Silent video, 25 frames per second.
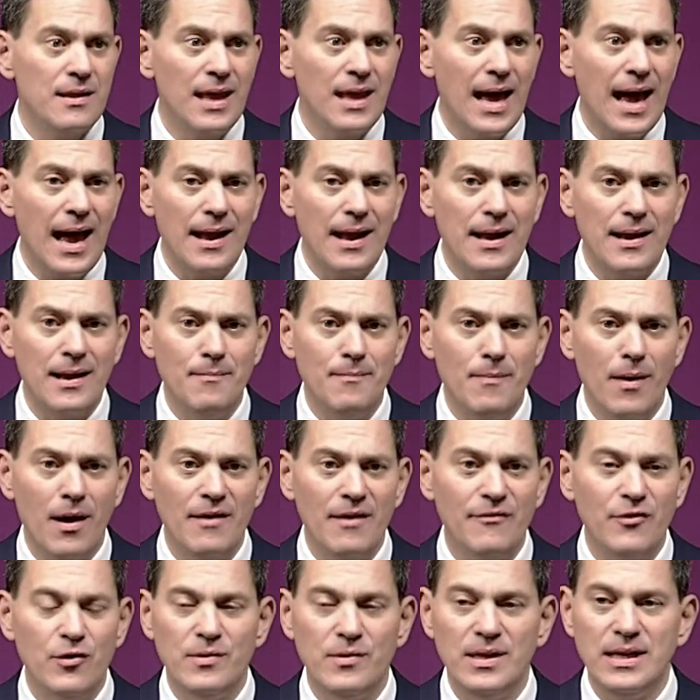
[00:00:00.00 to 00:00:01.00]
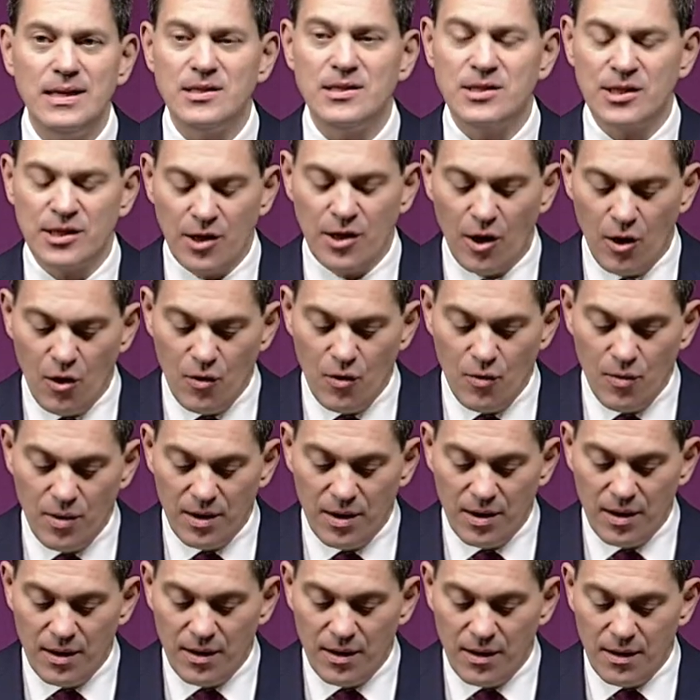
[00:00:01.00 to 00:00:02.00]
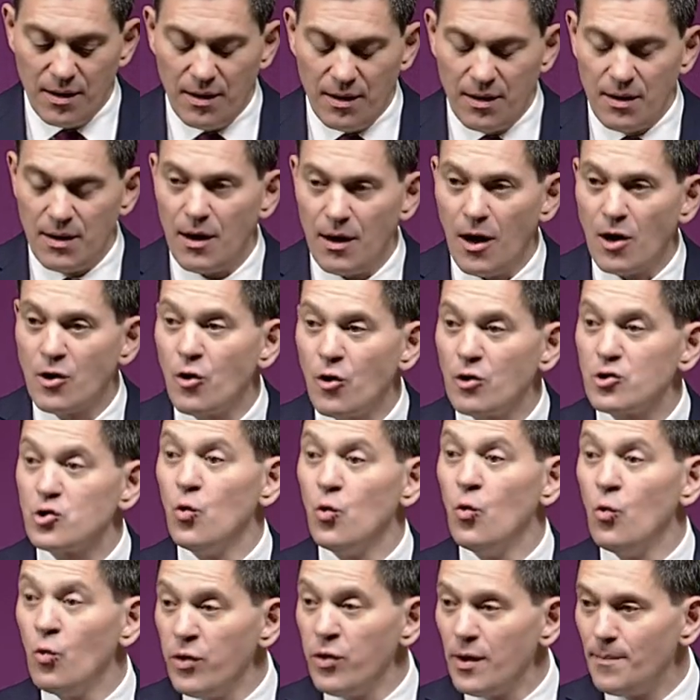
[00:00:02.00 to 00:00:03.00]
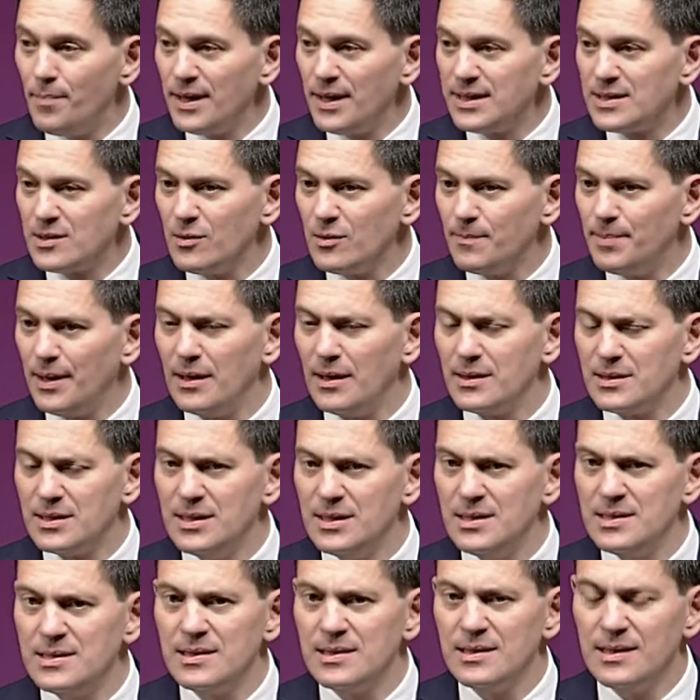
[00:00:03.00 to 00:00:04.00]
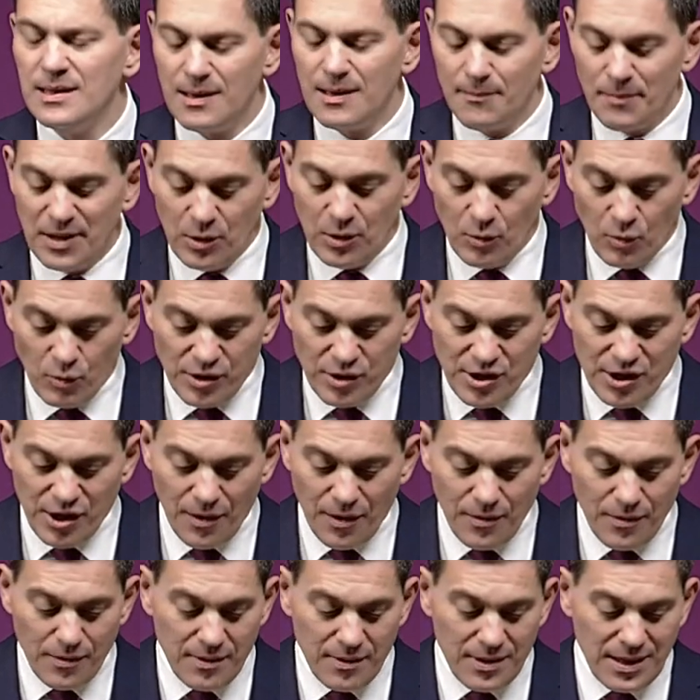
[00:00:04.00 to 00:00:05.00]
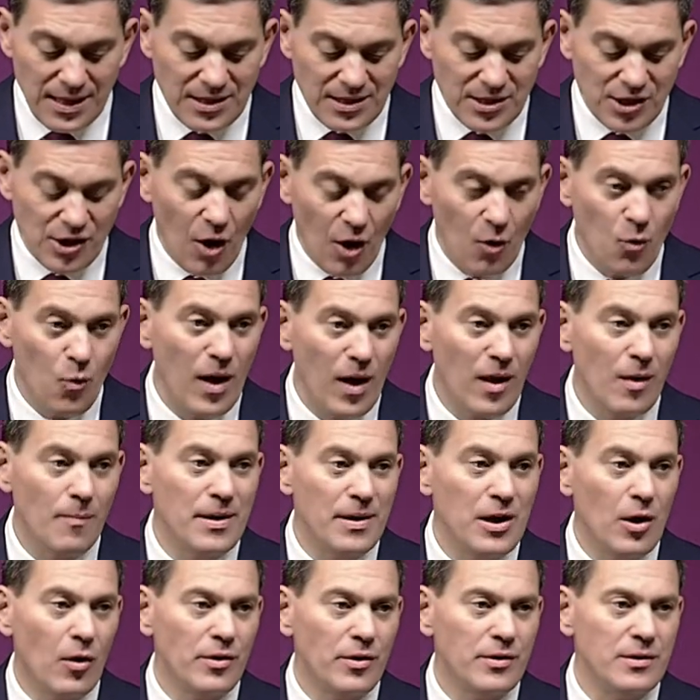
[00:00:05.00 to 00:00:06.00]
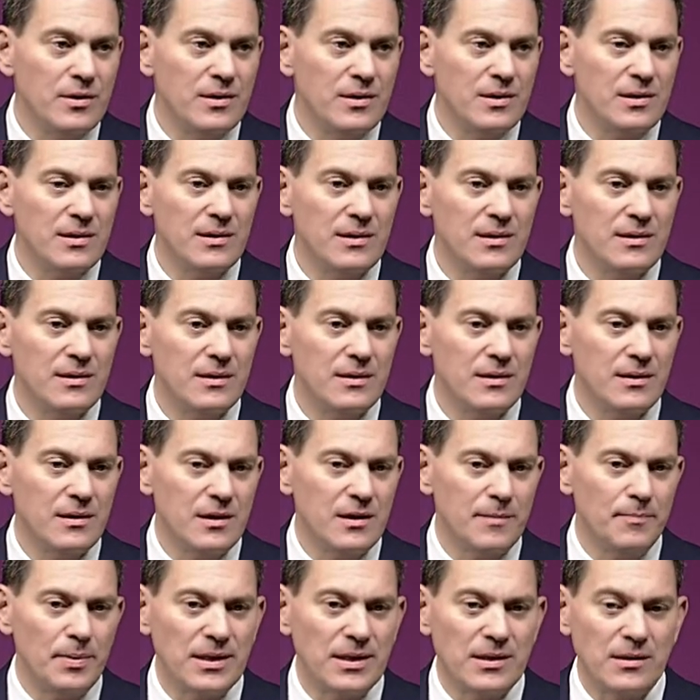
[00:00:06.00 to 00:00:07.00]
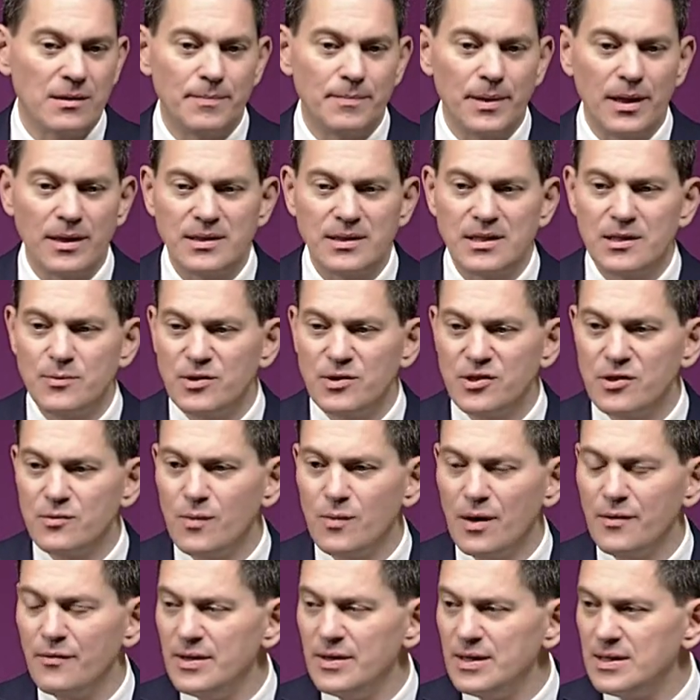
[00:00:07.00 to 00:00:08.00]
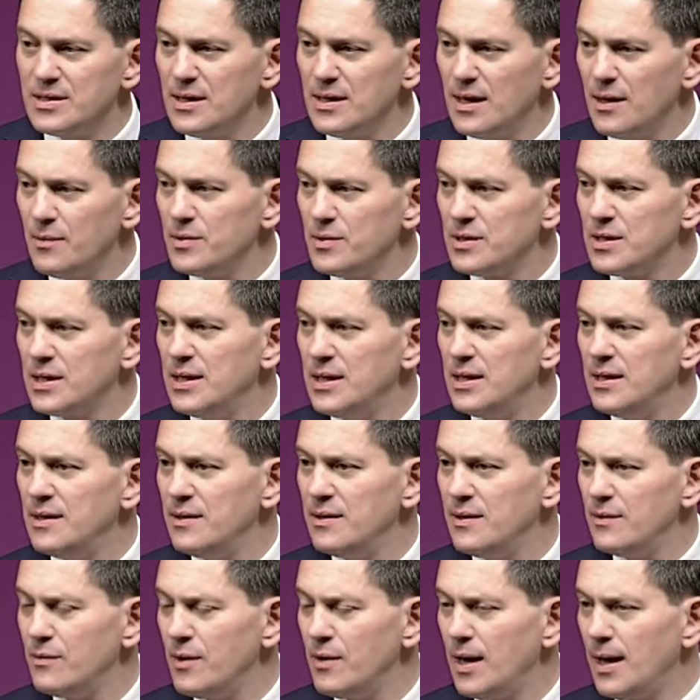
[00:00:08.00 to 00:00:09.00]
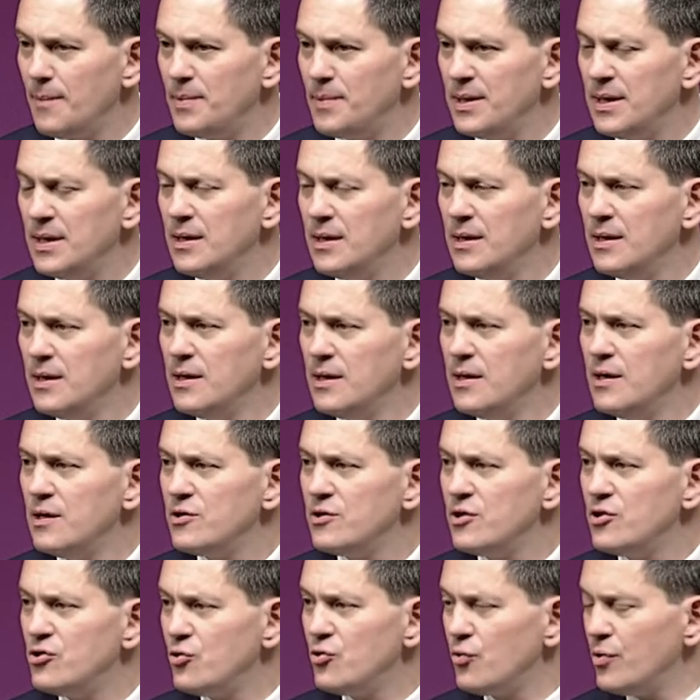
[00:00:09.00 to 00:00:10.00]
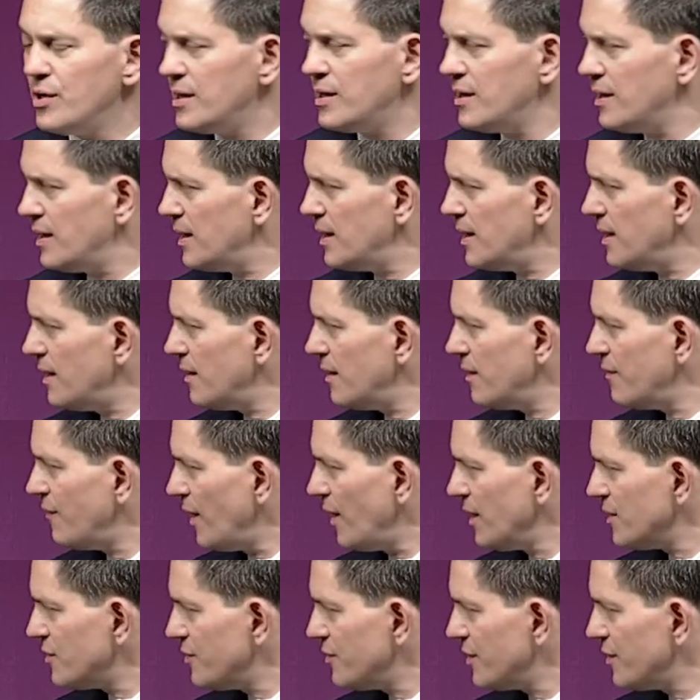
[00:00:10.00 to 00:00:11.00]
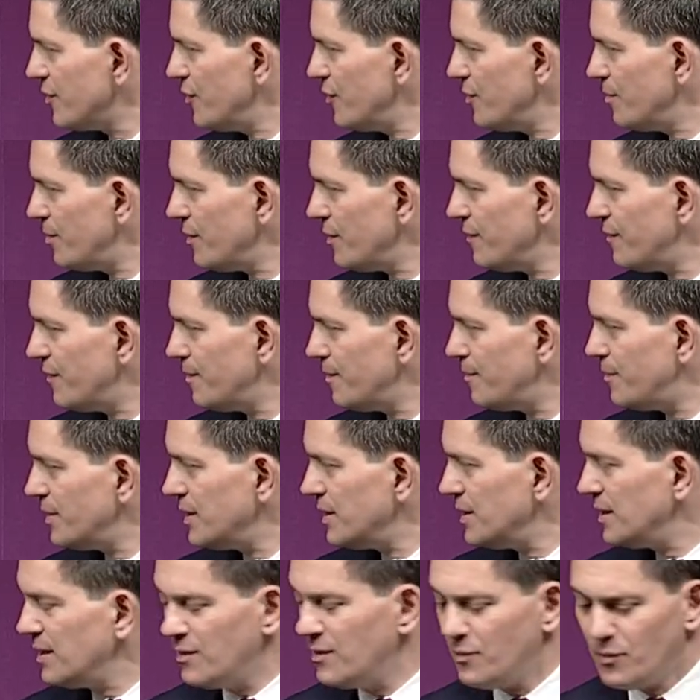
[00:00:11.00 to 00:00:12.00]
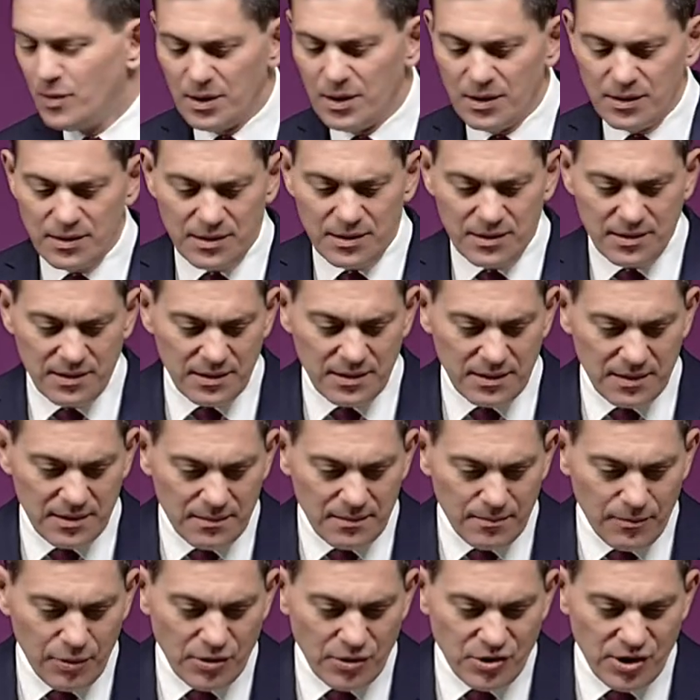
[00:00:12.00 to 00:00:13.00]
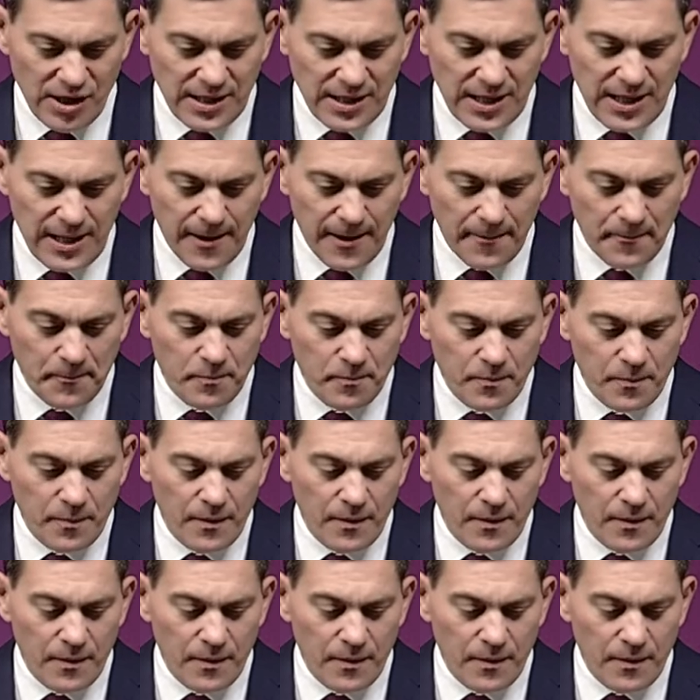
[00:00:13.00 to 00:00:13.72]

that, in my view, needs to go across all the political parties but it also needs to go well beyond the political parties, which is one reason I was keen or happy to join the advisory group of the Britain in the World project here.